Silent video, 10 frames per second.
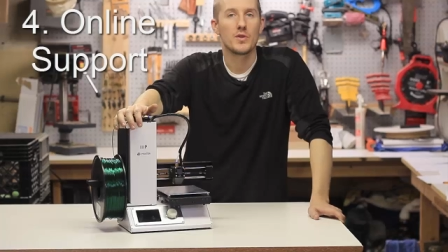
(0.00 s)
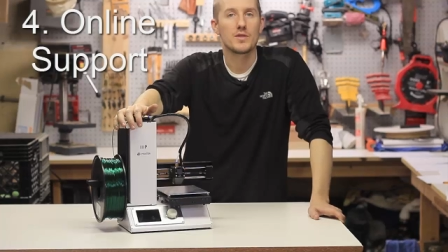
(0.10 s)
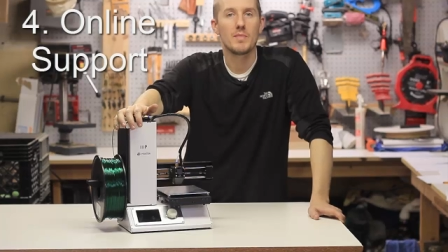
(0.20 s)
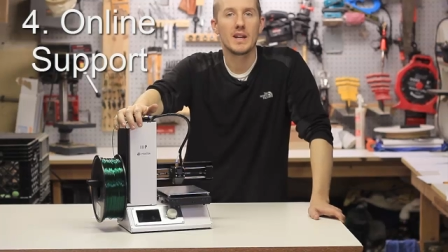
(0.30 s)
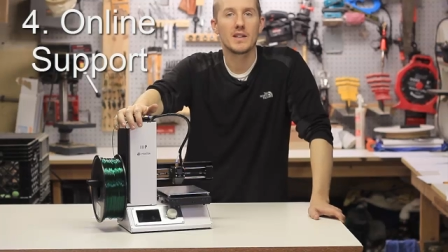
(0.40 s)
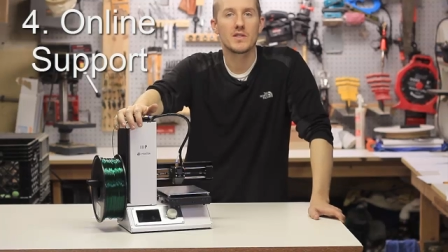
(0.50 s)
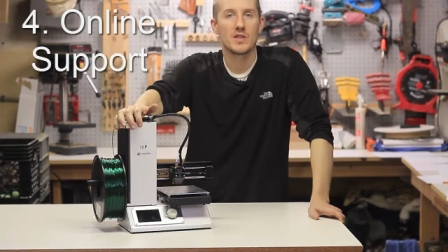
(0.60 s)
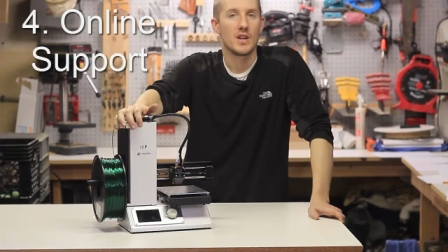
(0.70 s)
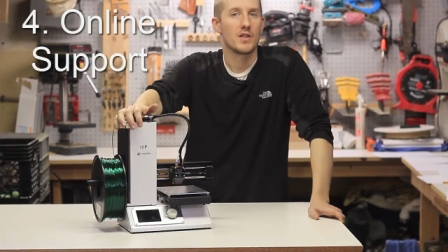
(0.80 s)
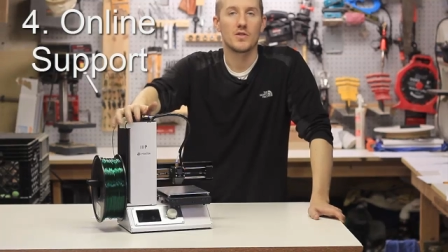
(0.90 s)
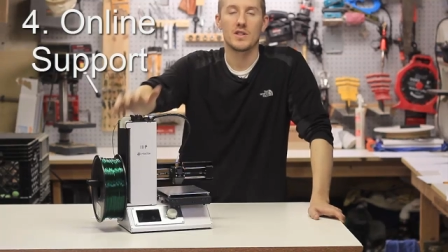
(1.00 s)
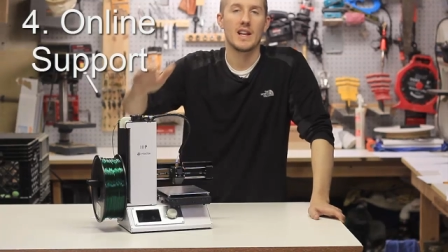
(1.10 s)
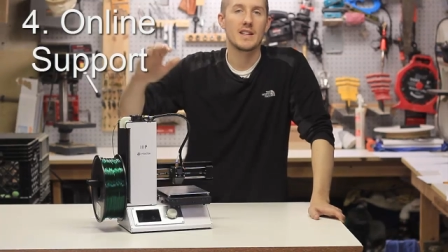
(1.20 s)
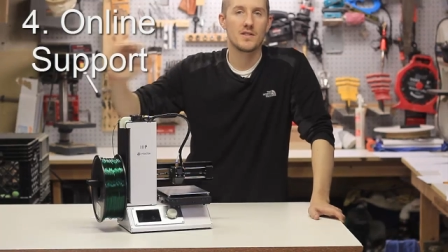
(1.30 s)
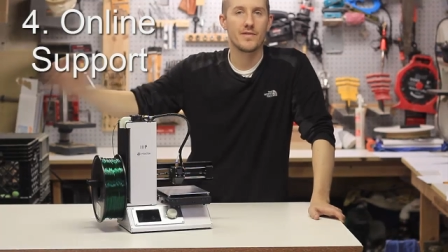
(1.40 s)
which means
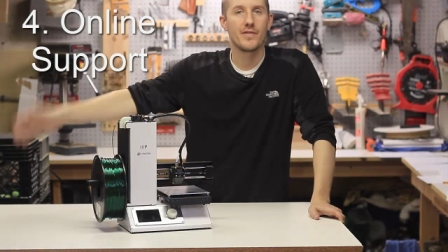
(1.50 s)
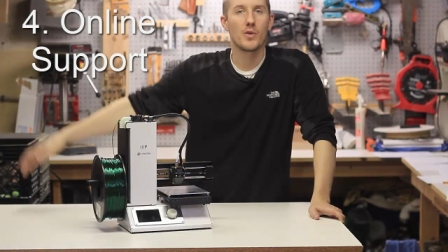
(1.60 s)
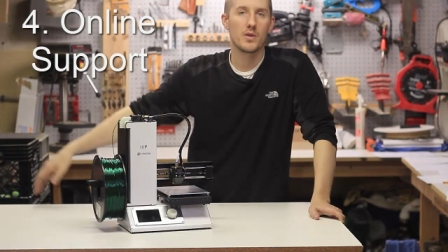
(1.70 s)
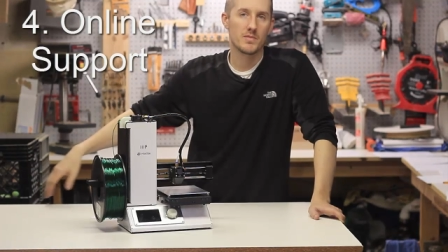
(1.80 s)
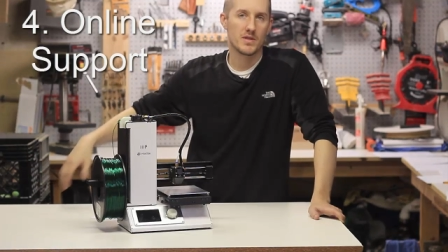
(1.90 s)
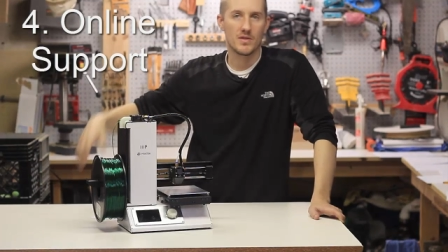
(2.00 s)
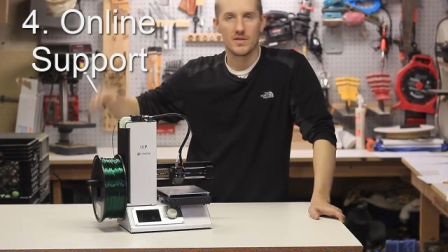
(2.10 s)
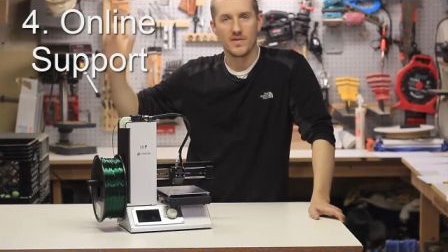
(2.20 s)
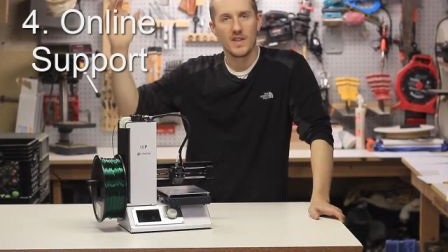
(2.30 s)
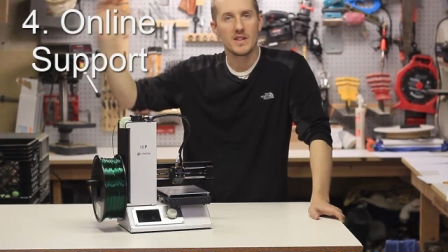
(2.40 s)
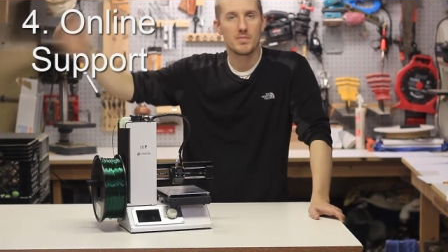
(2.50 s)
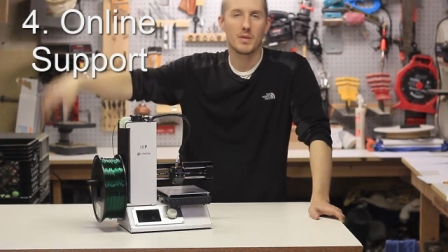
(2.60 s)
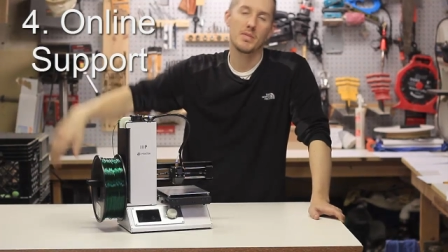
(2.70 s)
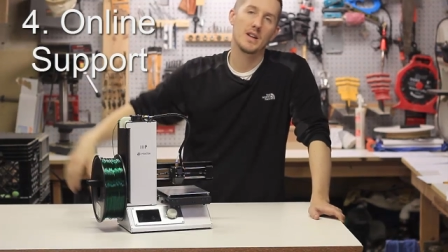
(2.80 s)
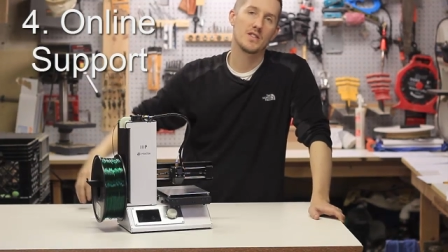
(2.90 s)
there's lots of forums, there's
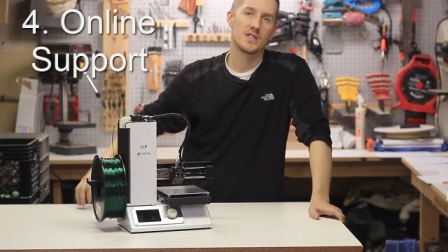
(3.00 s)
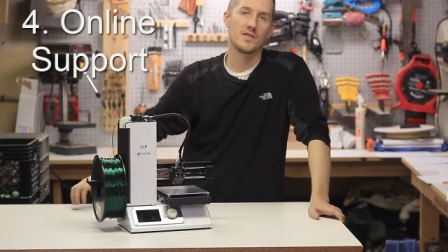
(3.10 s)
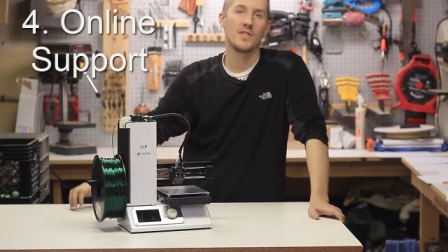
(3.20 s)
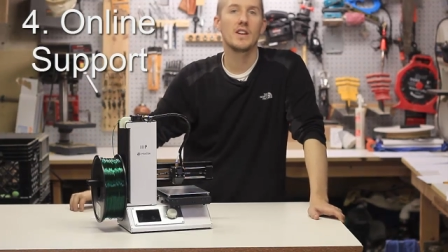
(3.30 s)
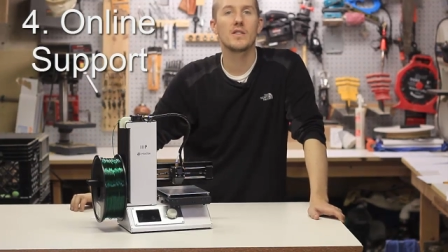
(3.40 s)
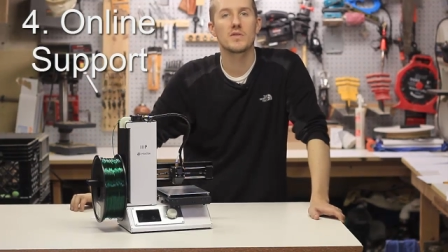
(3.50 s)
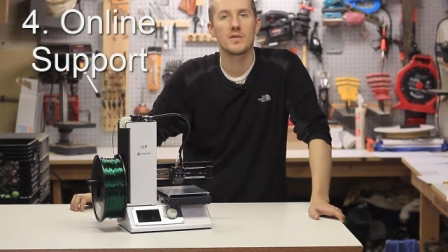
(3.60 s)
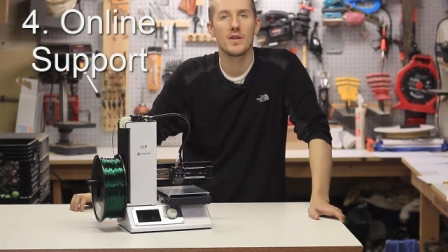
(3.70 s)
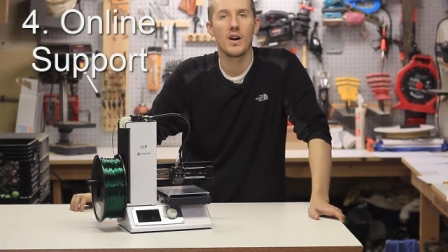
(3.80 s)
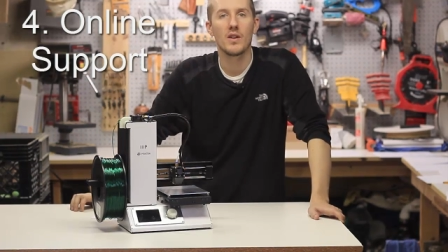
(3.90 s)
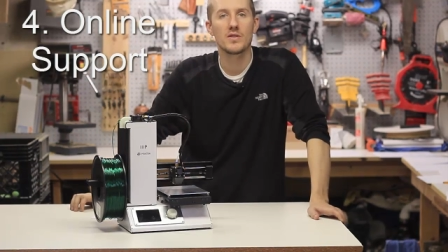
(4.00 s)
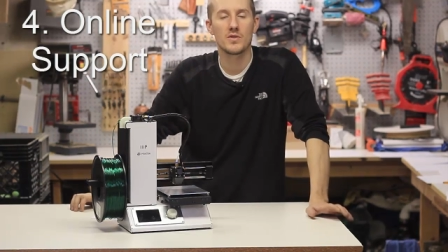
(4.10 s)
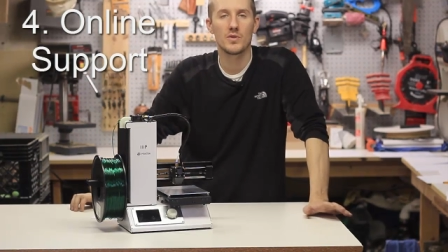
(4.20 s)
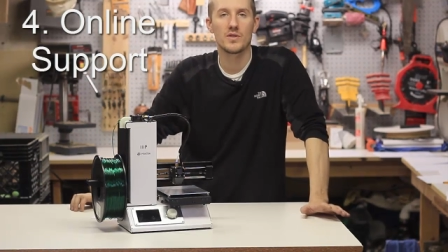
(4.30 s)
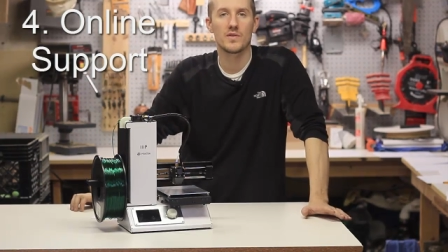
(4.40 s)
Facebook pages and videos and all
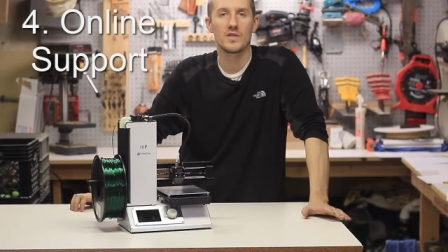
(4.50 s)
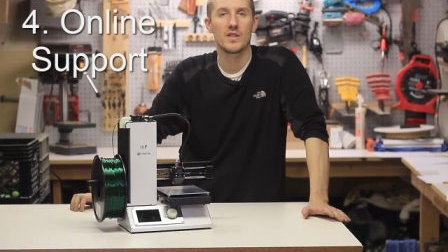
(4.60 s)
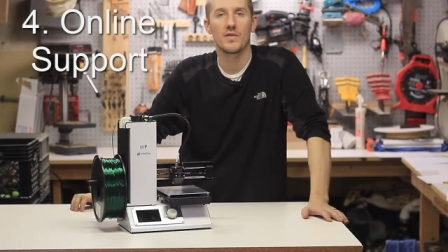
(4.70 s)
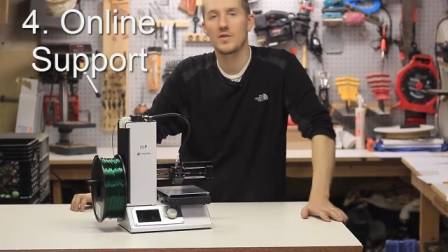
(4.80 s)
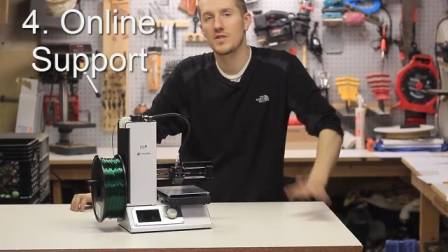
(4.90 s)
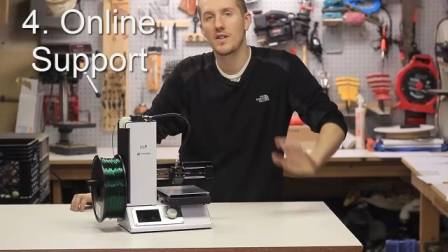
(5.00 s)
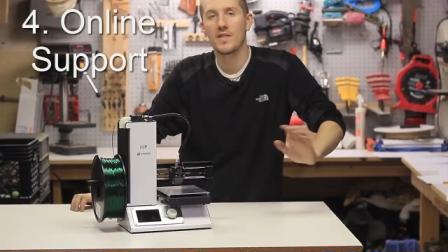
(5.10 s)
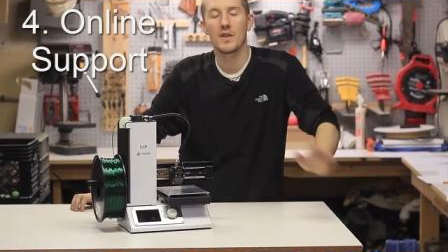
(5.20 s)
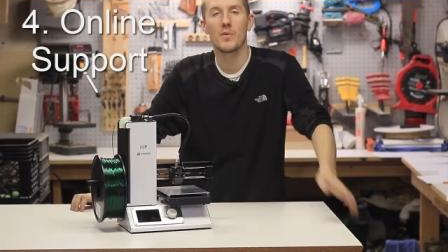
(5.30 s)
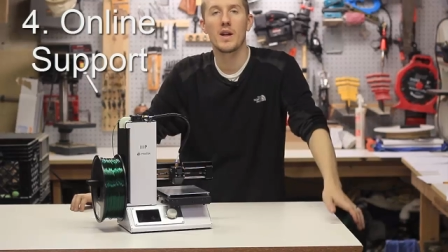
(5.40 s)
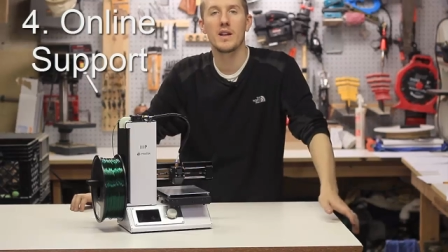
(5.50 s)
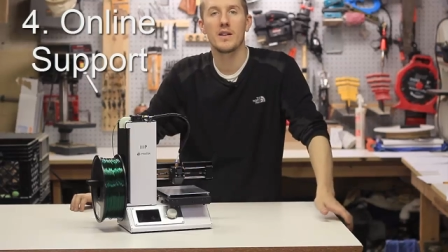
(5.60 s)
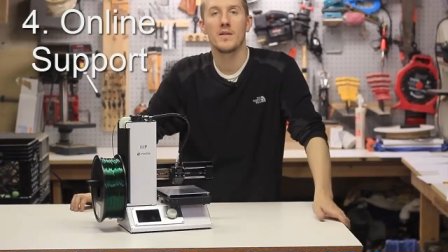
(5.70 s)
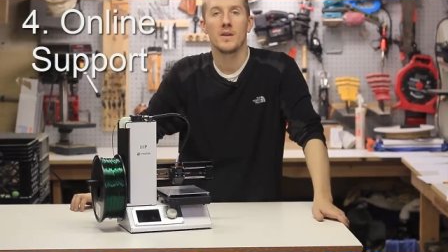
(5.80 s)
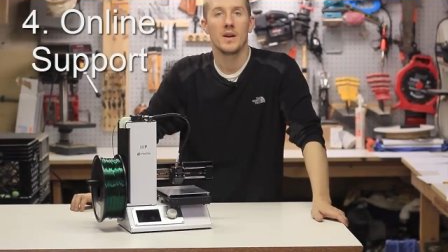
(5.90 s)
sorts of stuff. There's stuff on
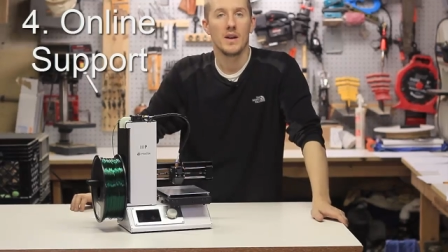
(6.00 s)
Reddit